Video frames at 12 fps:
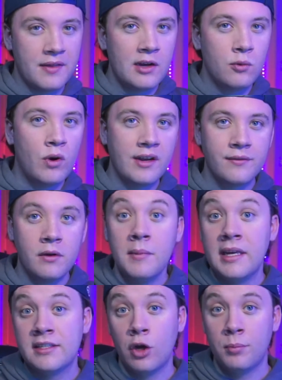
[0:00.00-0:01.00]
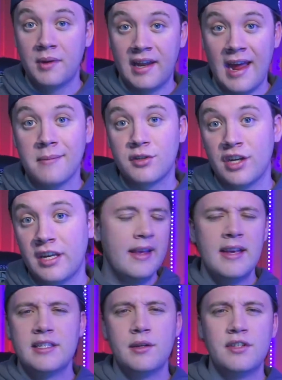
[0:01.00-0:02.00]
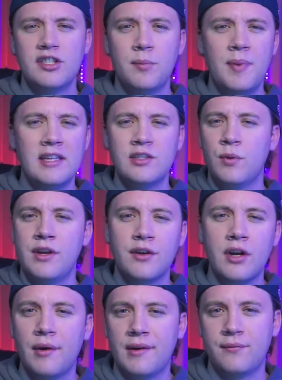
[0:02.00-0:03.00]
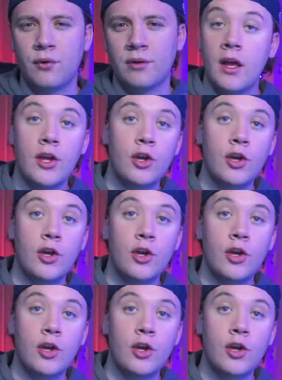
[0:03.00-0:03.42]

one of them is open captioning. So it just depends what you're going for.